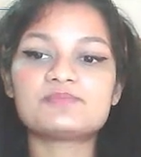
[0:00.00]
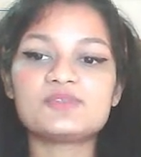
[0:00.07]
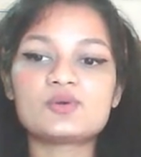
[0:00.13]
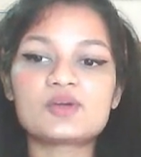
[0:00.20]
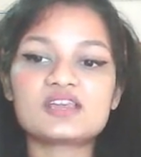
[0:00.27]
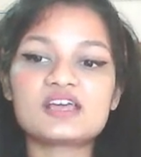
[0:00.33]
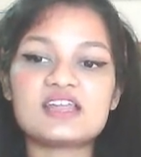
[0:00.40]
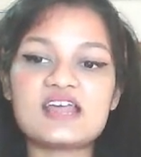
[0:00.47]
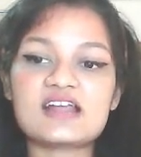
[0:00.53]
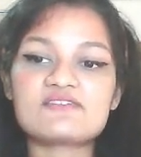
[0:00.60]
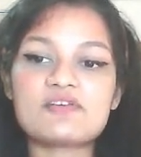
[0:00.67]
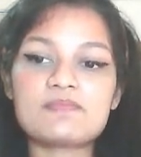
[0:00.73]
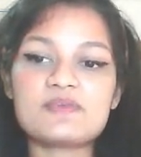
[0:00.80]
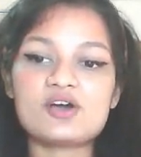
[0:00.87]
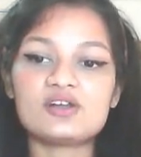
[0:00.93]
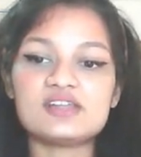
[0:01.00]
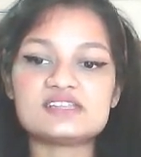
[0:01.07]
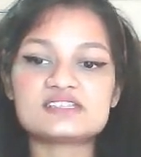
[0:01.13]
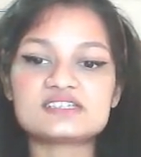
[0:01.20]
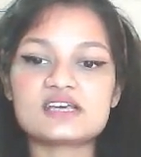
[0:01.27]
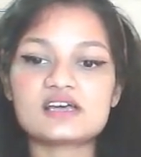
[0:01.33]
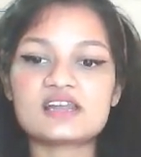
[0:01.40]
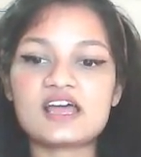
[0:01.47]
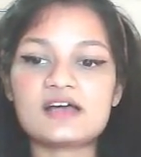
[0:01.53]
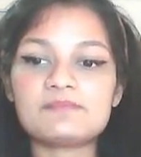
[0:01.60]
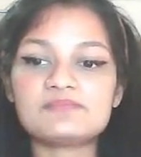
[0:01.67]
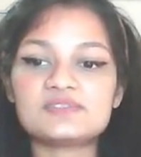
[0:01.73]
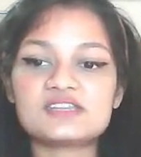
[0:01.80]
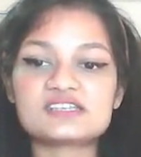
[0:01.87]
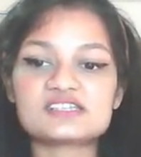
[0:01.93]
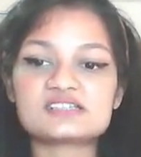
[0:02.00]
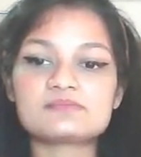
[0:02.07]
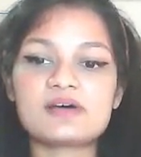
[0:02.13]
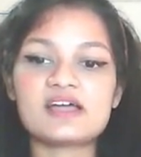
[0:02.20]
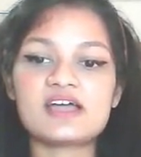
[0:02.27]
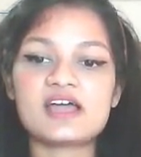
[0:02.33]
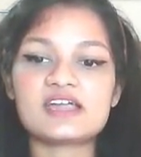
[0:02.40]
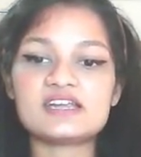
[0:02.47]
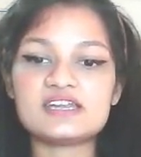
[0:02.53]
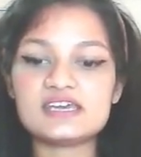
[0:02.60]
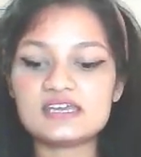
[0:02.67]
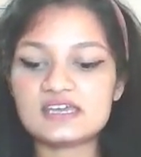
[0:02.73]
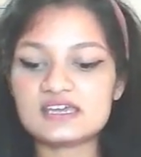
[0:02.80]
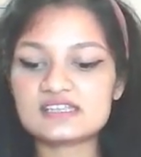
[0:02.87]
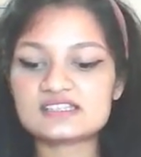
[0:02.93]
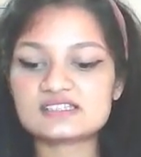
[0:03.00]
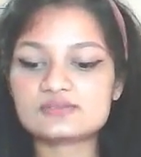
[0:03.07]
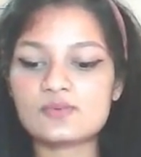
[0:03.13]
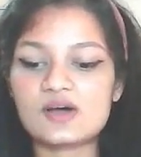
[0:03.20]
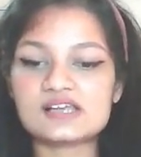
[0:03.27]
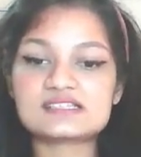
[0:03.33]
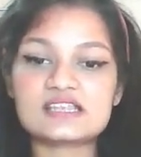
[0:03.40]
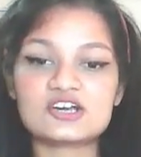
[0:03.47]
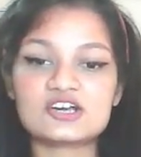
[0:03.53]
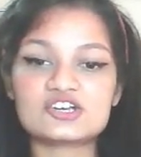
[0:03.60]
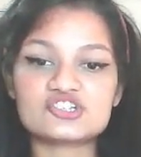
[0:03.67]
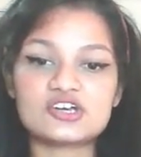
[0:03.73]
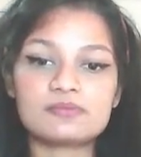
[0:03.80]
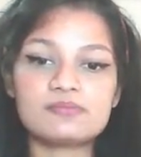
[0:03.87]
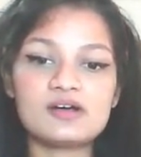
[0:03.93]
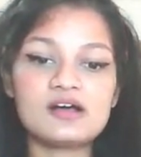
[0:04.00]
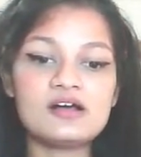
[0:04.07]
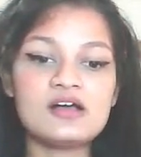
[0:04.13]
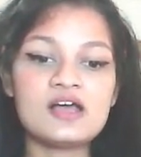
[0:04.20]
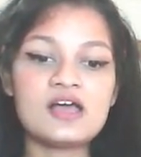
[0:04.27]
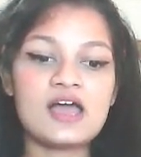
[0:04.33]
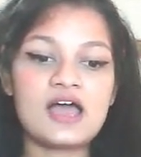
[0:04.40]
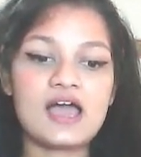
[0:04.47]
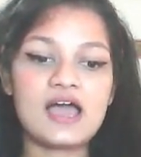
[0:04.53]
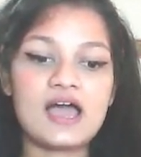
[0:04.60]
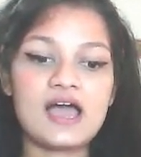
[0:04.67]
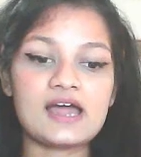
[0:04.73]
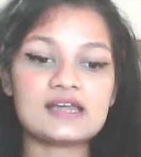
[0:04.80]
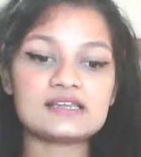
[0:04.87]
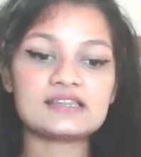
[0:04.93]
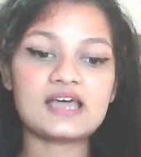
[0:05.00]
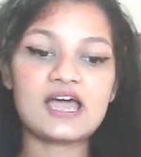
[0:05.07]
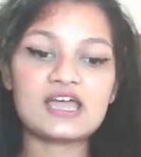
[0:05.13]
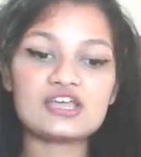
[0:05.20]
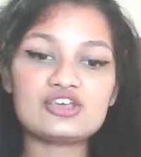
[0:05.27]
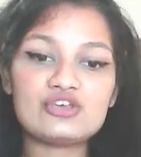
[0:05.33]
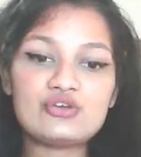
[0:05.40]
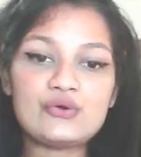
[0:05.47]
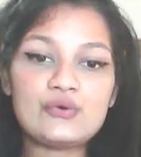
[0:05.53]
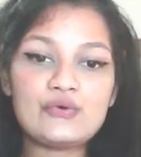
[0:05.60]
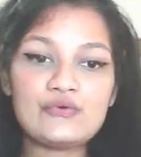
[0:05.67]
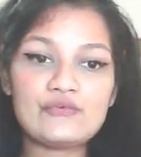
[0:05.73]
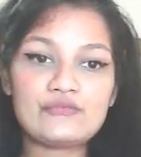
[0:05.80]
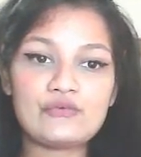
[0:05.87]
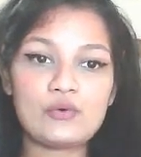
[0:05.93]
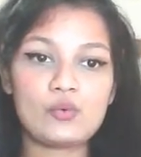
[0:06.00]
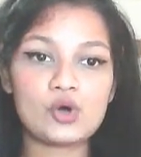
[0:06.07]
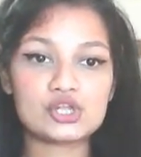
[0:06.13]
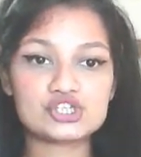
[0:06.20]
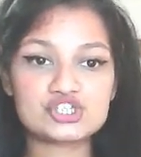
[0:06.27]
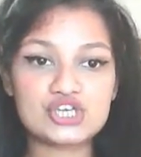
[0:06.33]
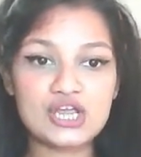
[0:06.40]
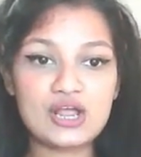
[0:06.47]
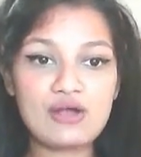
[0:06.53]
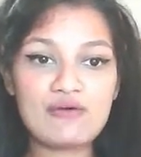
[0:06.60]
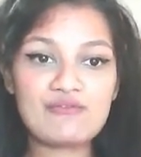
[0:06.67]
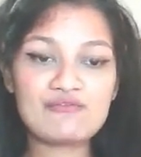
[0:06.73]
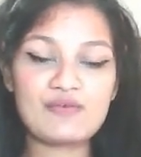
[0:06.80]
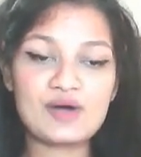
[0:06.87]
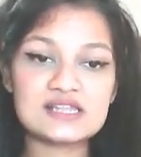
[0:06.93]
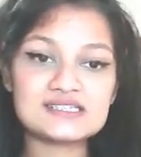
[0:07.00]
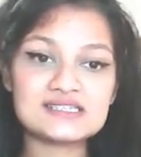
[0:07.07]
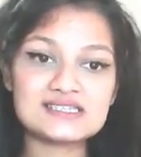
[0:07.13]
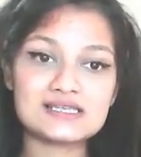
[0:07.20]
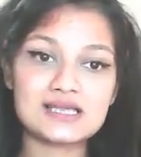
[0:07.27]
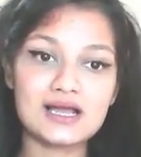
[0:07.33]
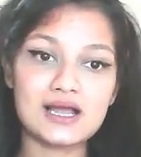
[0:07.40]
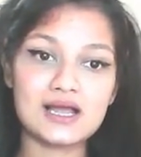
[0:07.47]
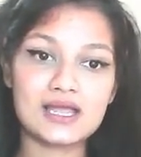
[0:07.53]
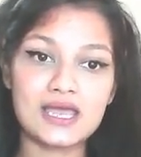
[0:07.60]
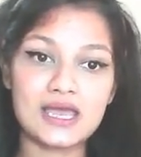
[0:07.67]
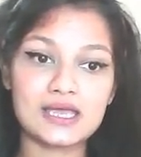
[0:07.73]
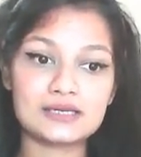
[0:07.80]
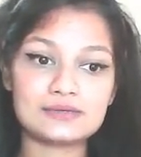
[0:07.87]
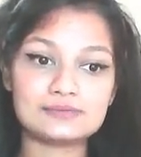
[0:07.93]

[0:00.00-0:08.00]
you can connect with me on Instagram. This is my ID. It's Swastikasharma. And thank you for watching once again.